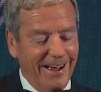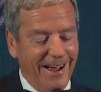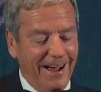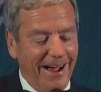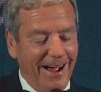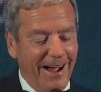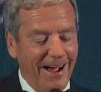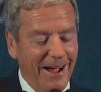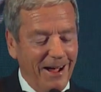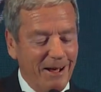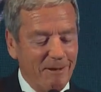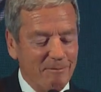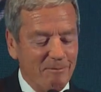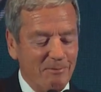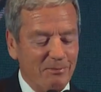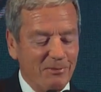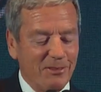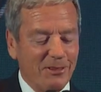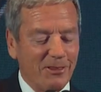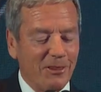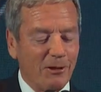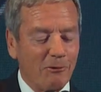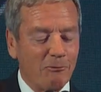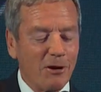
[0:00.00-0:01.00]

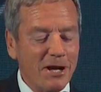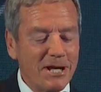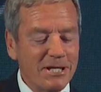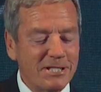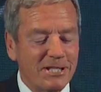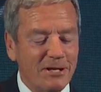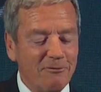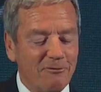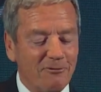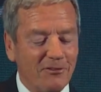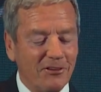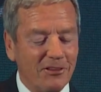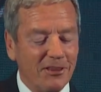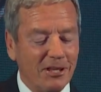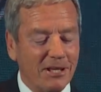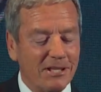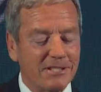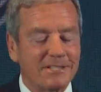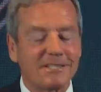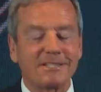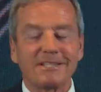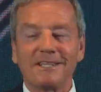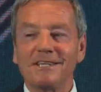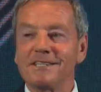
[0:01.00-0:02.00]
The reason for
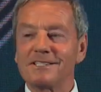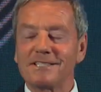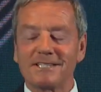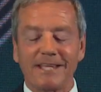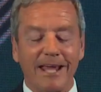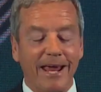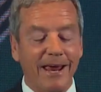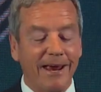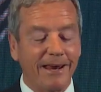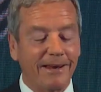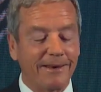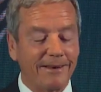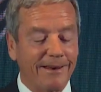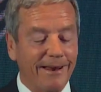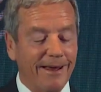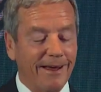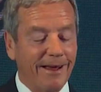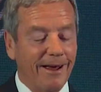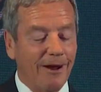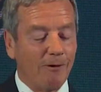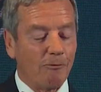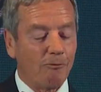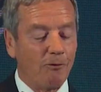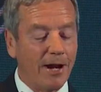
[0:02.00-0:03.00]
this is that
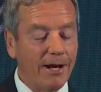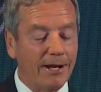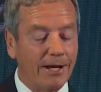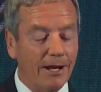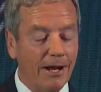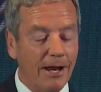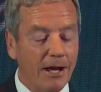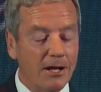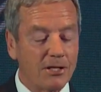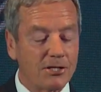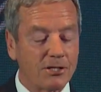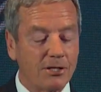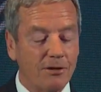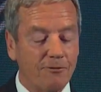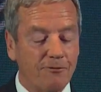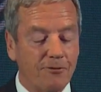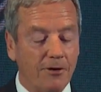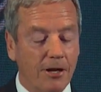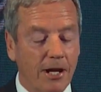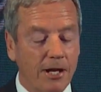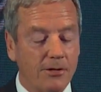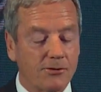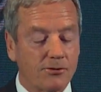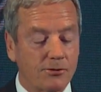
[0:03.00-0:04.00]
regulation of
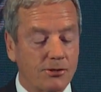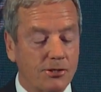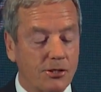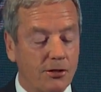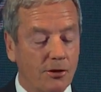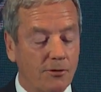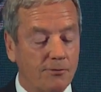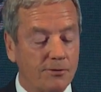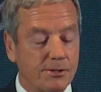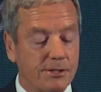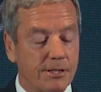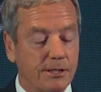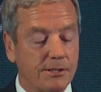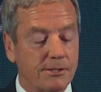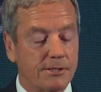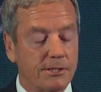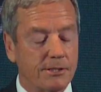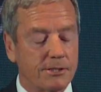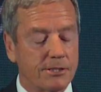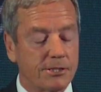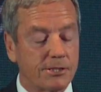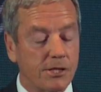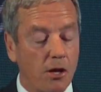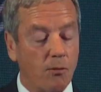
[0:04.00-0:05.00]
financial services
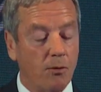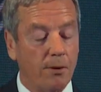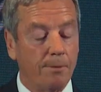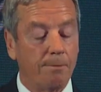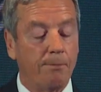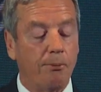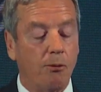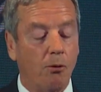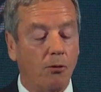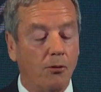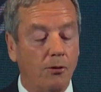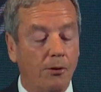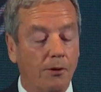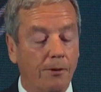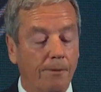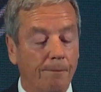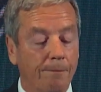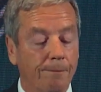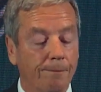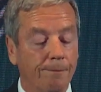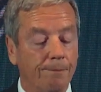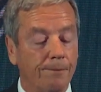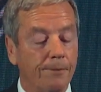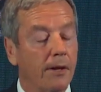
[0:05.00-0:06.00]
is so important.
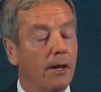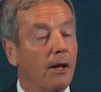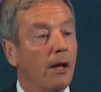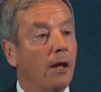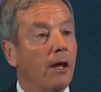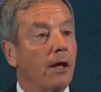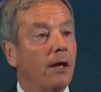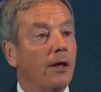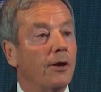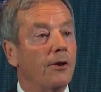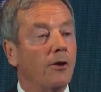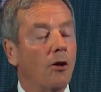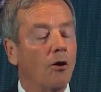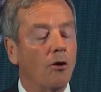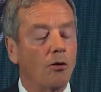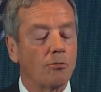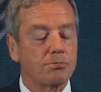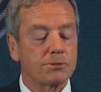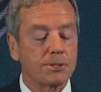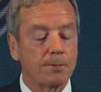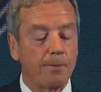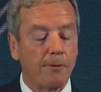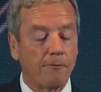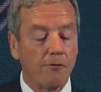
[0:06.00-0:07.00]
It
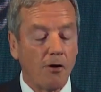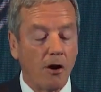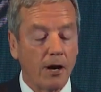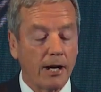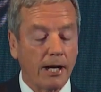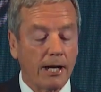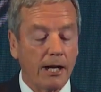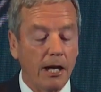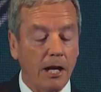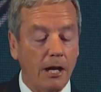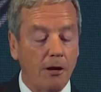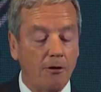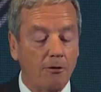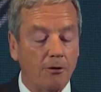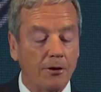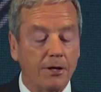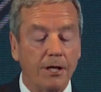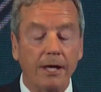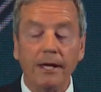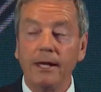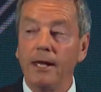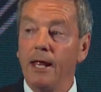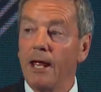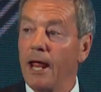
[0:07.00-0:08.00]
helps provide
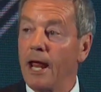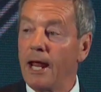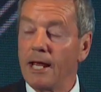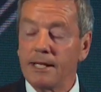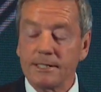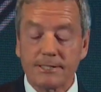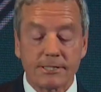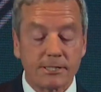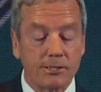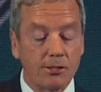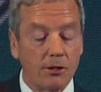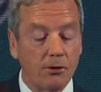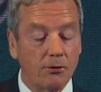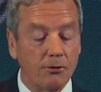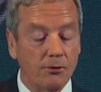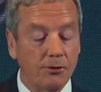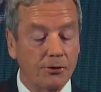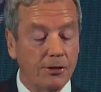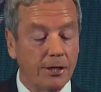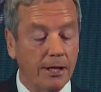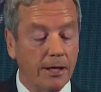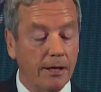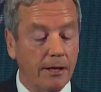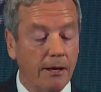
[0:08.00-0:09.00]
clarity and
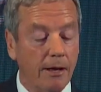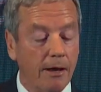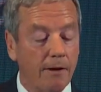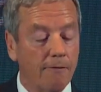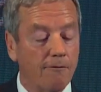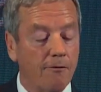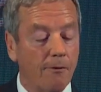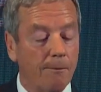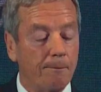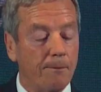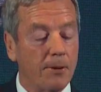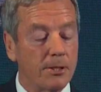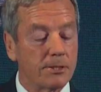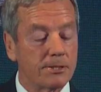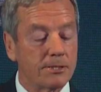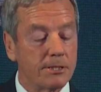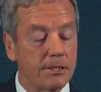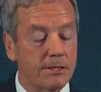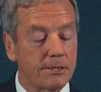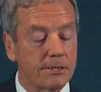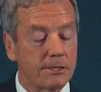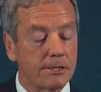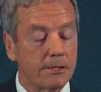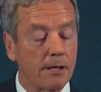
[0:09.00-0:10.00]
certainty for
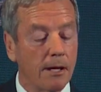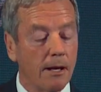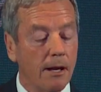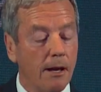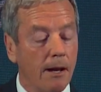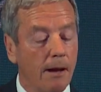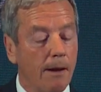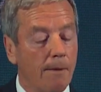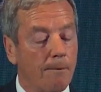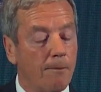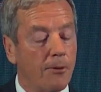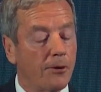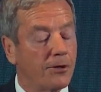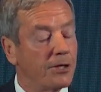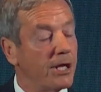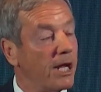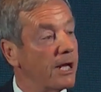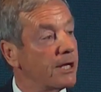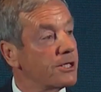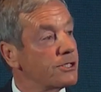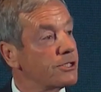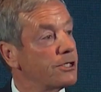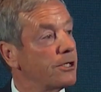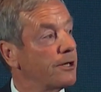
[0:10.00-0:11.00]
business,
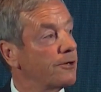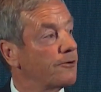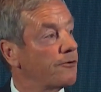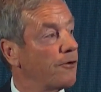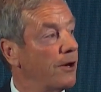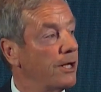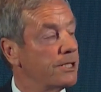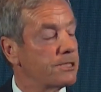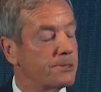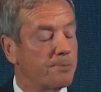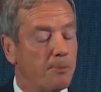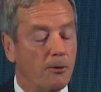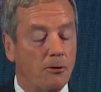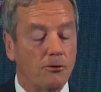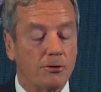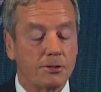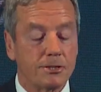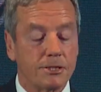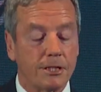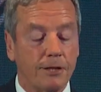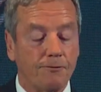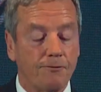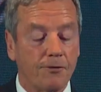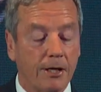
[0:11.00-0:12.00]
protection and
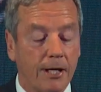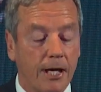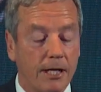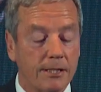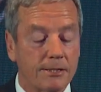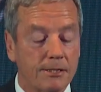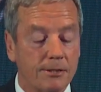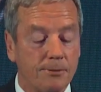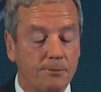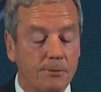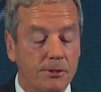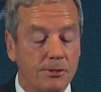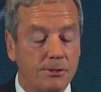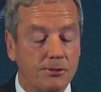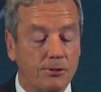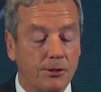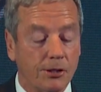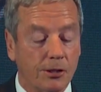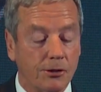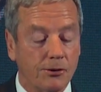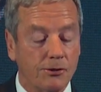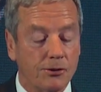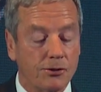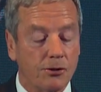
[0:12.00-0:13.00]
transparency for customers
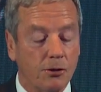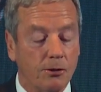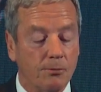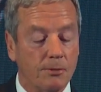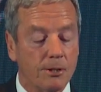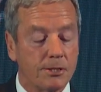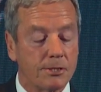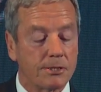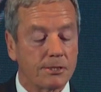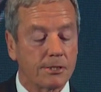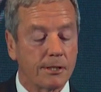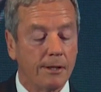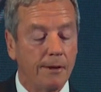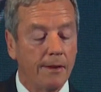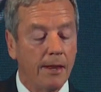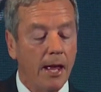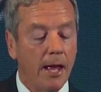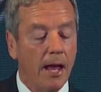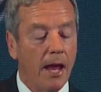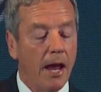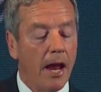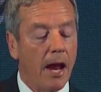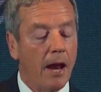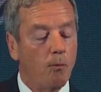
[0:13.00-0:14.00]
and consumers,
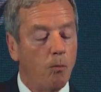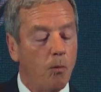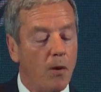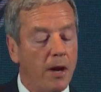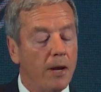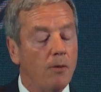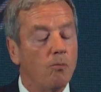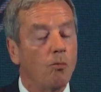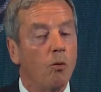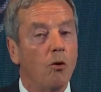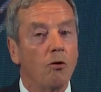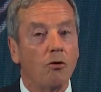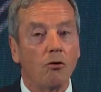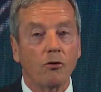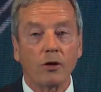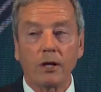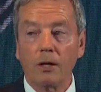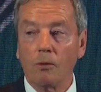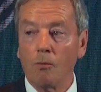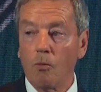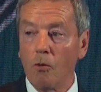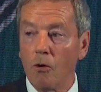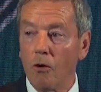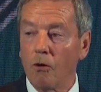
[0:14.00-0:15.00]
and when
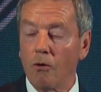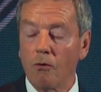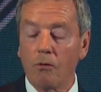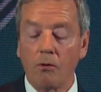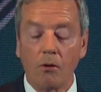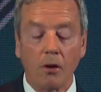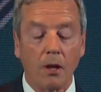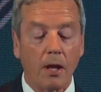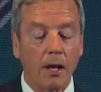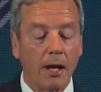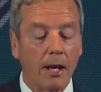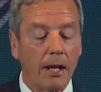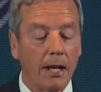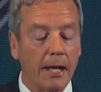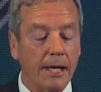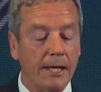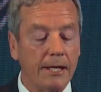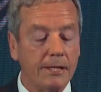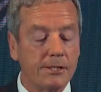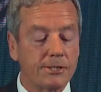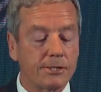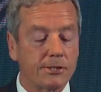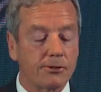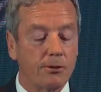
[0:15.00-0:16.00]
working well,
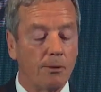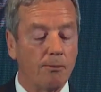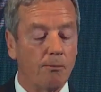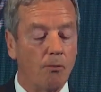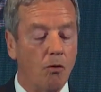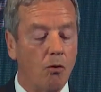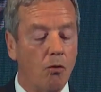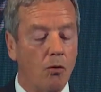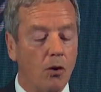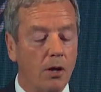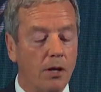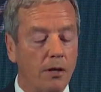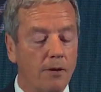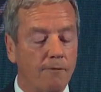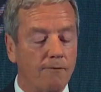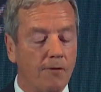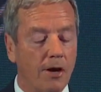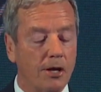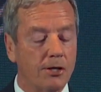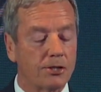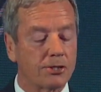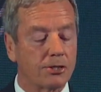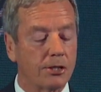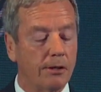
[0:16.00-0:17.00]
leads to more
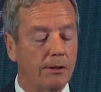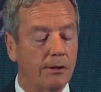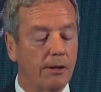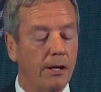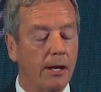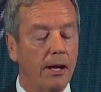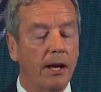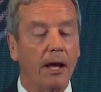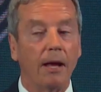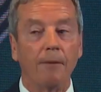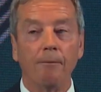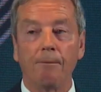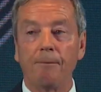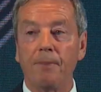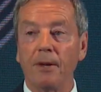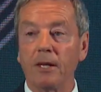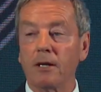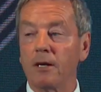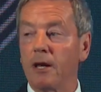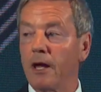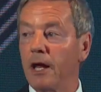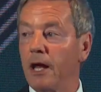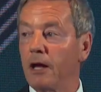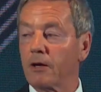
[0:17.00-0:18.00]
innovation and
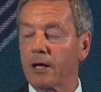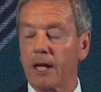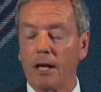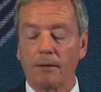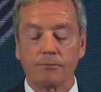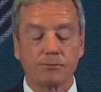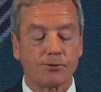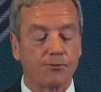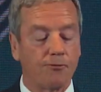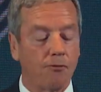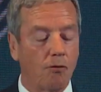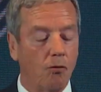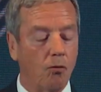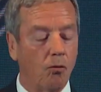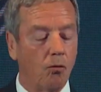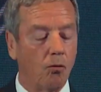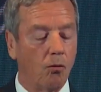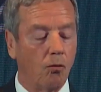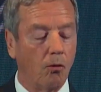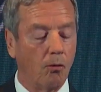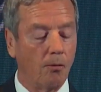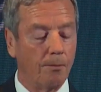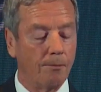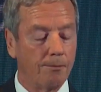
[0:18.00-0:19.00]
better outcomes for
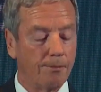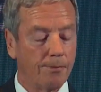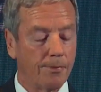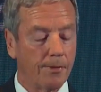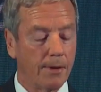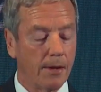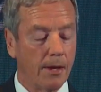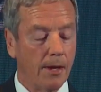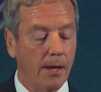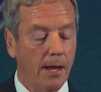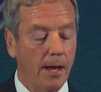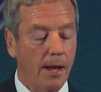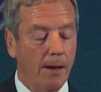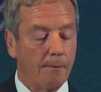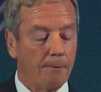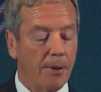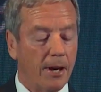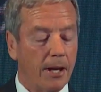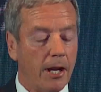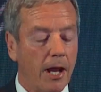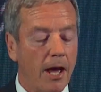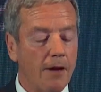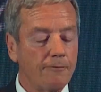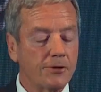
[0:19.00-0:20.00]
all.
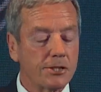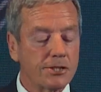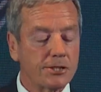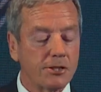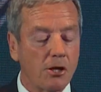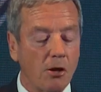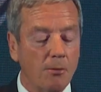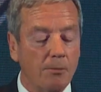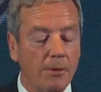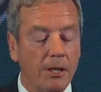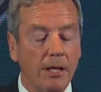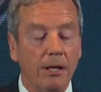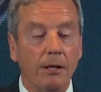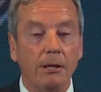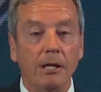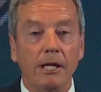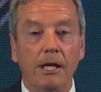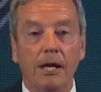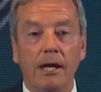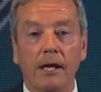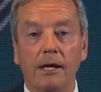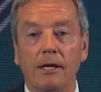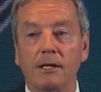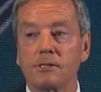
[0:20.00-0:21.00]
But after so many
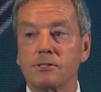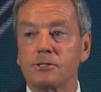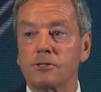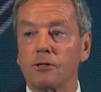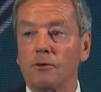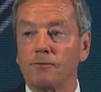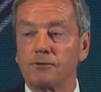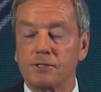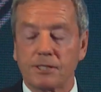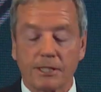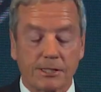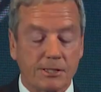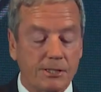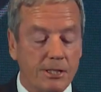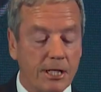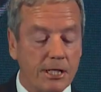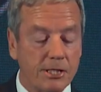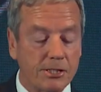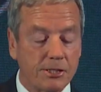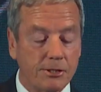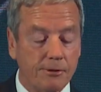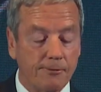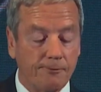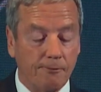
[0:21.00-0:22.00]
years of
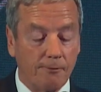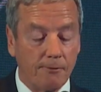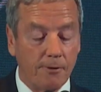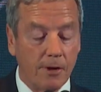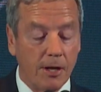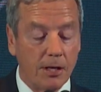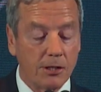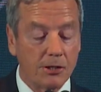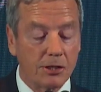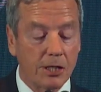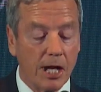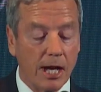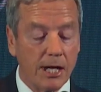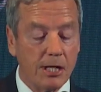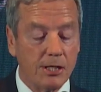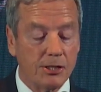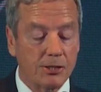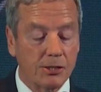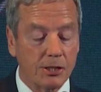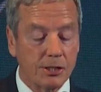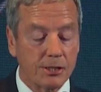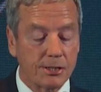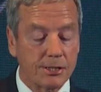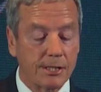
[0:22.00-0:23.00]
successive
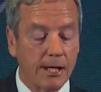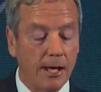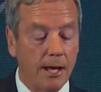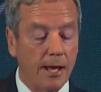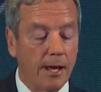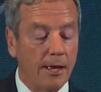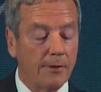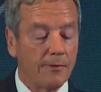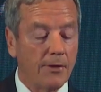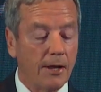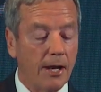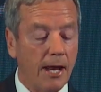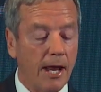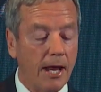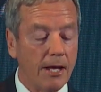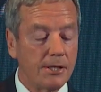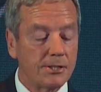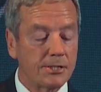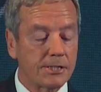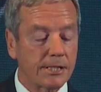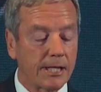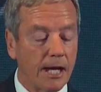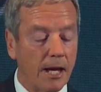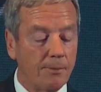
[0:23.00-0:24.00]
changes, the
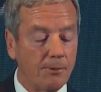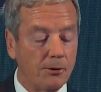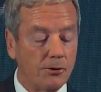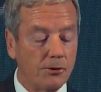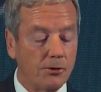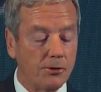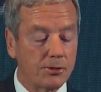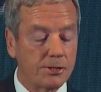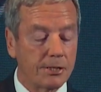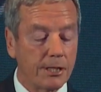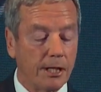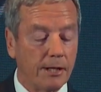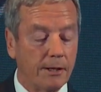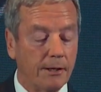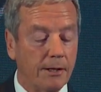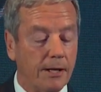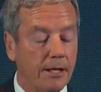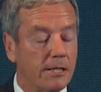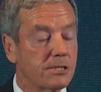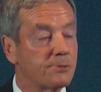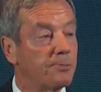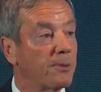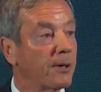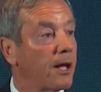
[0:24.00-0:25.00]
landscape in New Zealand
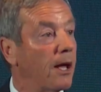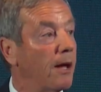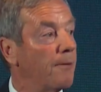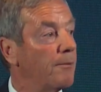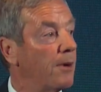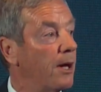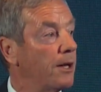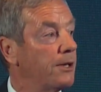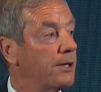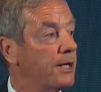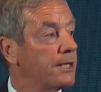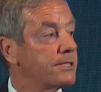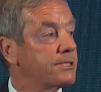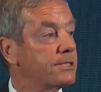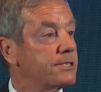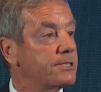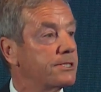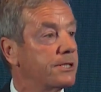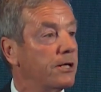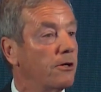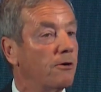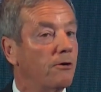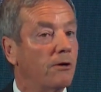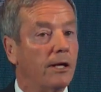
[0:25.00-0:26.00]
has become
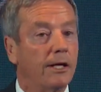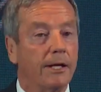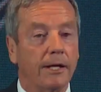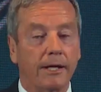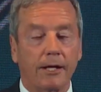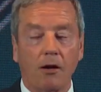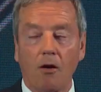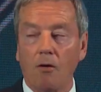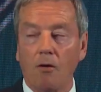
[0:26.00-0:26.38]
unnecessarily